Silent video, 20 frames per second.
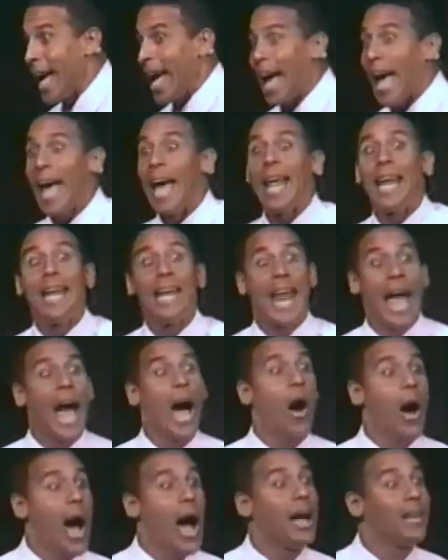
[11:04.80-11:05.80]
and
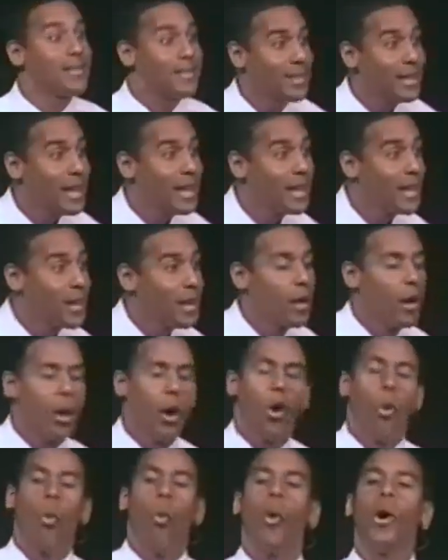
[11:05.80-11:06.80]
now I see.
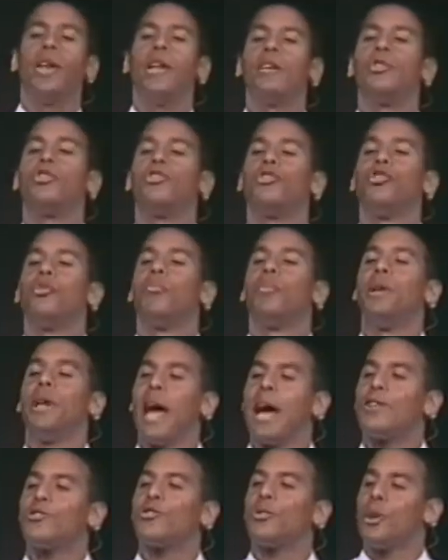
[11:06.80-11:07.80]
What is
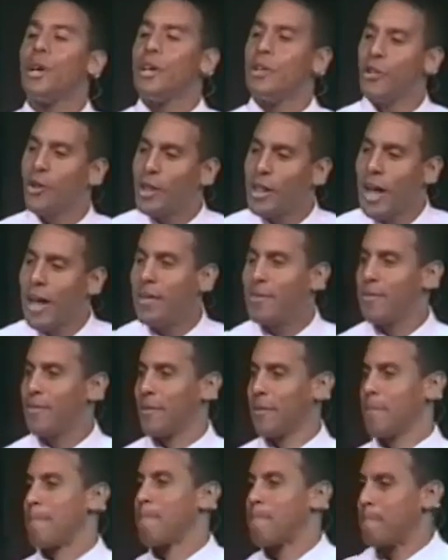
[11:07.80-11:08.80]
supernatural in your life?
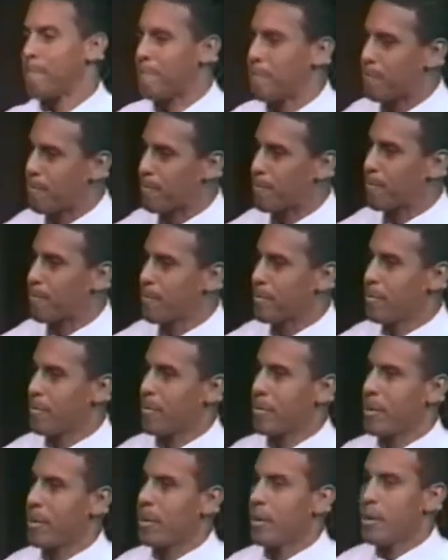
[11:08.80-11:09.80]

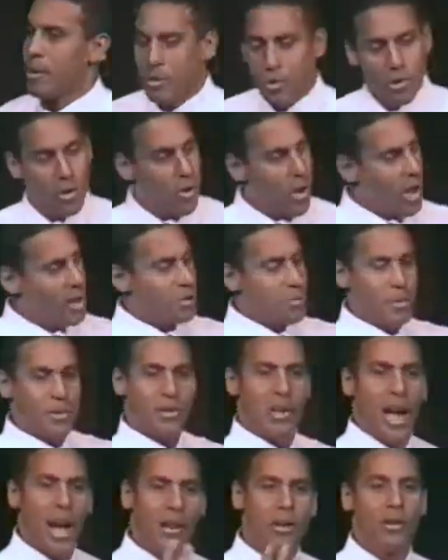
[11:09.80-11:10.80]
This girl asked me, she
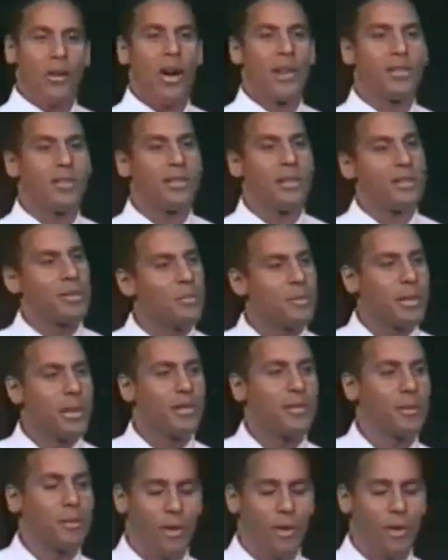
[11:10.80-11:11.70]
said, how do you know? I said, listen, let me tell you something,